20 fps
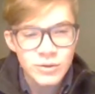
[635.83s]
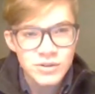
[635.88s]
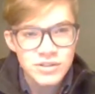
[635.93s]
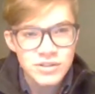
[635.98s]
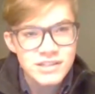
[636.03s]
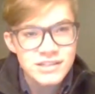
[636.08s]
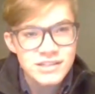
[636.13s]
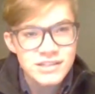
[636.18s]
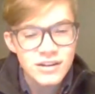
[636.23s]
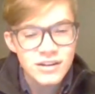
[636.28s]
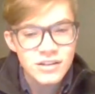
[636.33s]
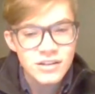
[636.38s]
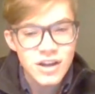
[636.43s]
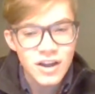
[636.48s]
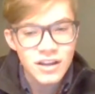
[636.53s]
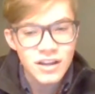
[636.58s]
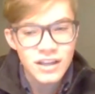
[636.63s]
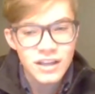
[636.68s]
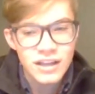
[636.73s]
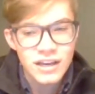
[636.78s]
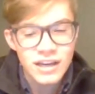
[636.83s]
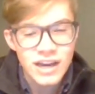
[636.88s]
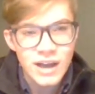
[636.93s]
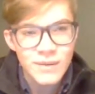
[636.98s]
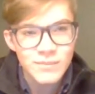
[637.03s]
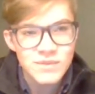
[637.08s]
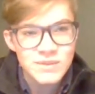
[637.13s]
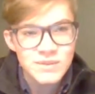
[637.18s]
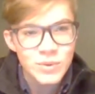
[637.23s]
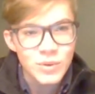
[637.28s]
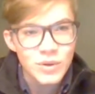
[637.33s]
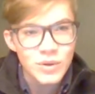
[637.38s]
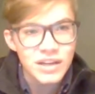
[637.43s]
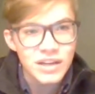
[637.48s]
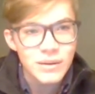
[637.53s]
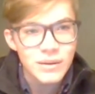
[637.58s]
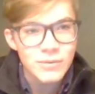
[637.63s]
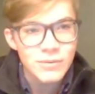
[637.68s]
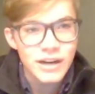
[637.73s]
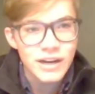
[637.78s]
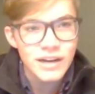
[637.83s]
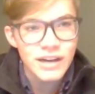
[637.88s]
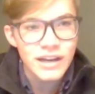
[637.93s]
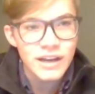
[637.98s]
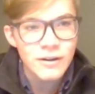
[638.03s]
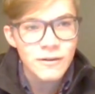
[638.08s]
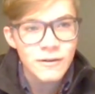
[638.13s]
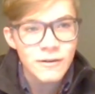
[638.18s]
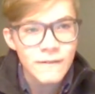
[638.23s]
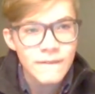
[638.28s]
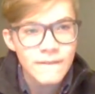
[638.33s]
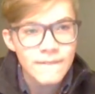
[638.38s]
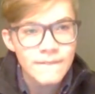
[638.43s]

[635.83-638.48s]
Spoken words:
You can just start talking, and I'm just pulling it up right now.